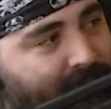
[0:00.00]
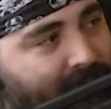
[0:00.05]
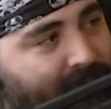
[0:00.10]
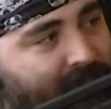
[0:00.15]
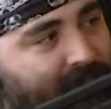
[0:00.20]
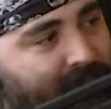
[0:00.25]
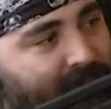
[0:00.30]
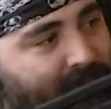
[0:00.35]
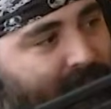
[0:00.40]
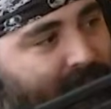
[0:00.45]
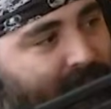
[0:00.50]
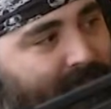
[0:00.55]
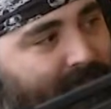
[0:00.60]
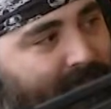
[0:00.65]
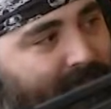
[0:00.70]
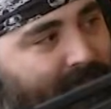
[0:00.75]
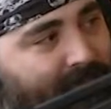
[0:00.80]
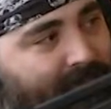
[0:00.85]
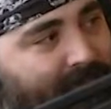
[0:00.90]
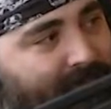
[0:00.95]

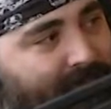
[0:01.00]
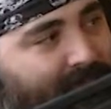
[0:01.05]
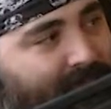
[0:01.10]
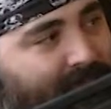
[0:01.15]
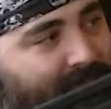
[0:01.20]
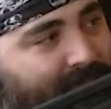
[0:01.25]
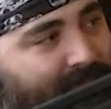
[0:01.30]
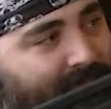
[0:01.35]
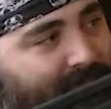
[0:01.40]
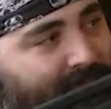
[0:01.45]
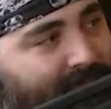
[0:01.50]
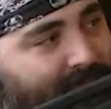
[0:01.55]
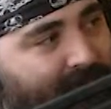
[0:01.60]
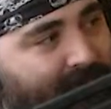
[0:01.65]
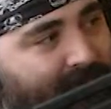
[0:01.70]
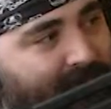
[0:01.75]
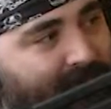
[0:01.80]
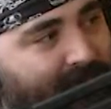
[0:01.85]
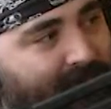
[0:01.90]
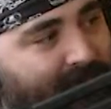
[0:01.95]

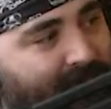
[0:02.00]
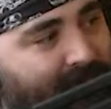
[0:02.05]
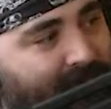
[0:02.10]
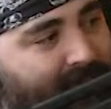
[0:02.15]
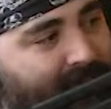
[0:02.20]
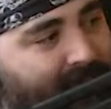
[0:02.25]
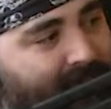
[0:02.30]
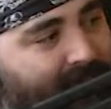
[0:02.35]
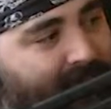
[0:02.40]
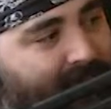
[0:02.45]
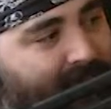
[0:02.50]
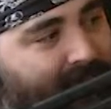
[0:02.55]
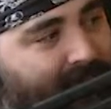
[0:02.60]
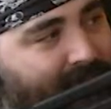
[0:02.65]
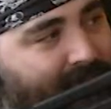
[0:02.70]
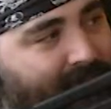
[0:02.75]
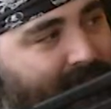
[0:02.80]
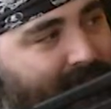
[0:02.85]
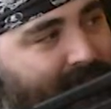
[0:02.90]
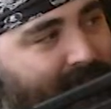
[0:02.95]

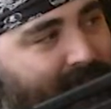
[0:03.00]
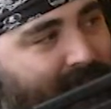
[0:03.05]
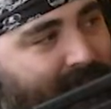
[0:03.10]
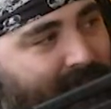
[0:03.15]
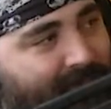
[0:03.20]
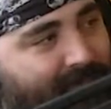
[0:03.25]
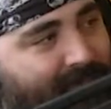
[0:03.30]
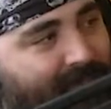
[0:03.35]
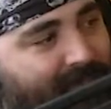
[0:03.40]
(silent)